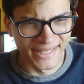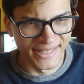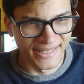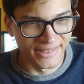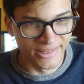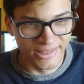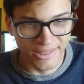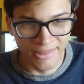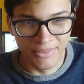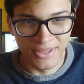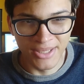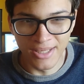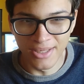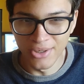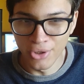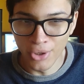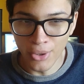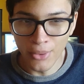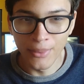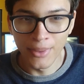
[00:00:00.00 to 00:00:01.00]
seems that
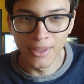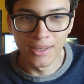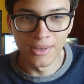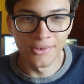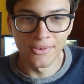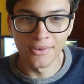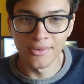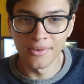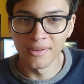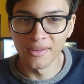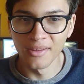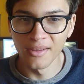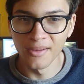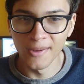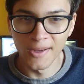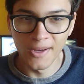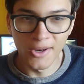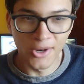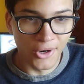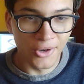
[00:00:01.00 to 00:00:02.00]
no one is
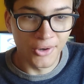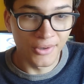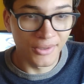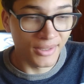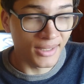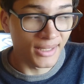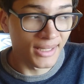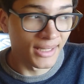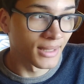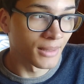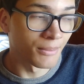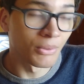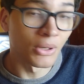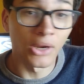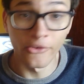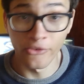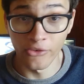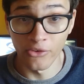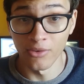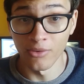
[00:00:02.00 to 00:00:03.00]
currently in the
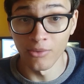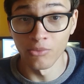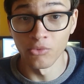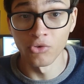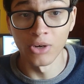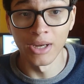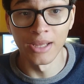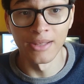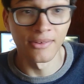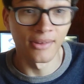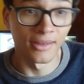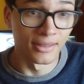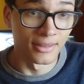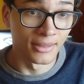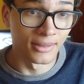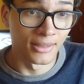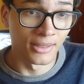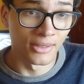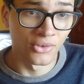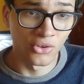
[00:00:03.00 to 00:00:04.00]
process of
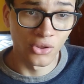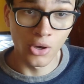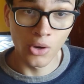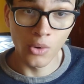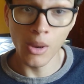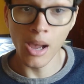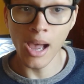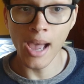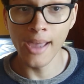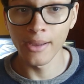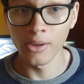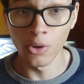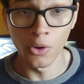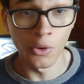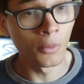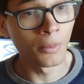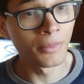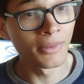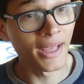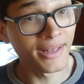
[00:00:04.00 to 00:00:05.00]
translating this, though I
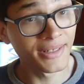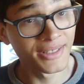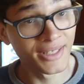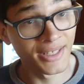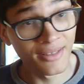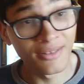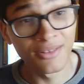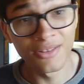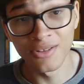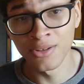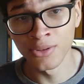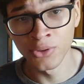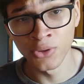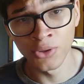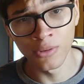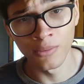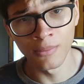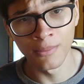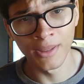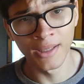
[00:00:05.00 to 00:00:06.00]
hope that changes
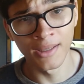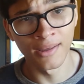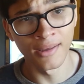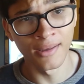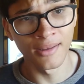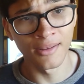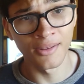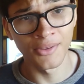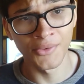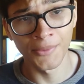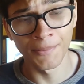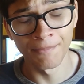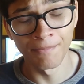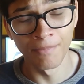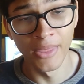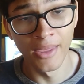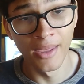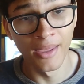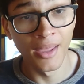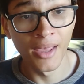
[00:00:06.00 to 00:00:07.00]
soon because
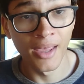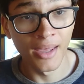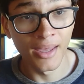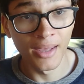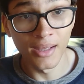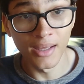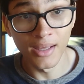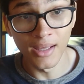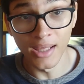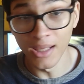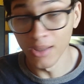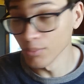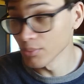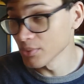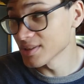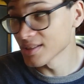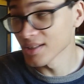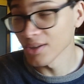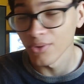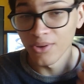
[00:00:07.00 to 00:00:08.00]
it
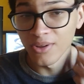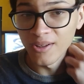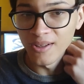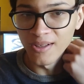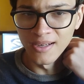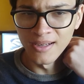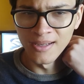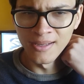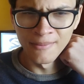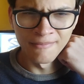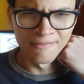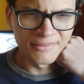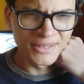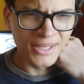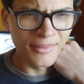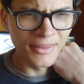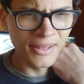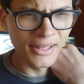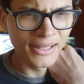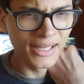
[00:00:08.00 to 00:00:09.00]
was still good.
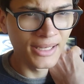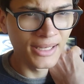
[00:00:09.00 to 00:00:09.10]
Some of